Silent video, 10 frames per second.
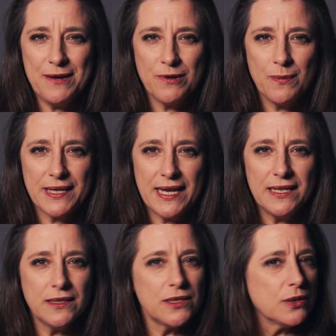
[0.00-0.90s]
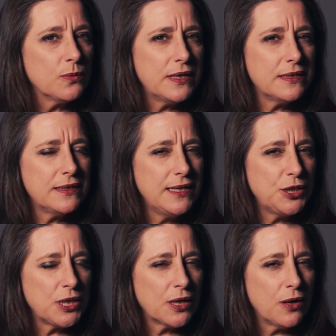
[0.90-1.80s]
where we get into what is the I
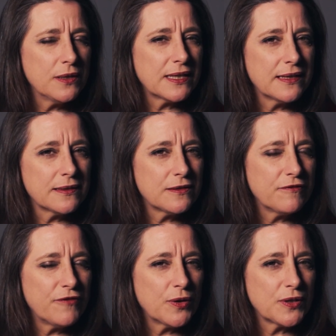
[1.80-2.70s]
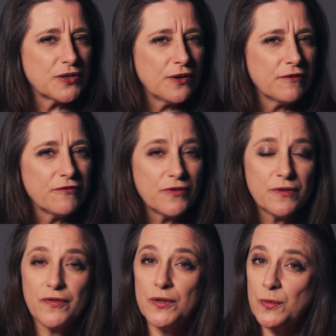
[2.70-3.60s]
Ching asking us to focus on for the
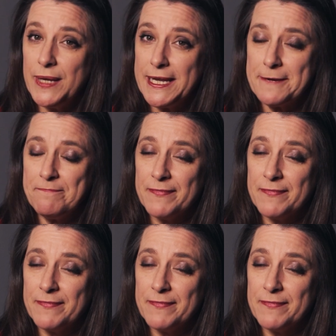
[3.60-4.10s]
first week.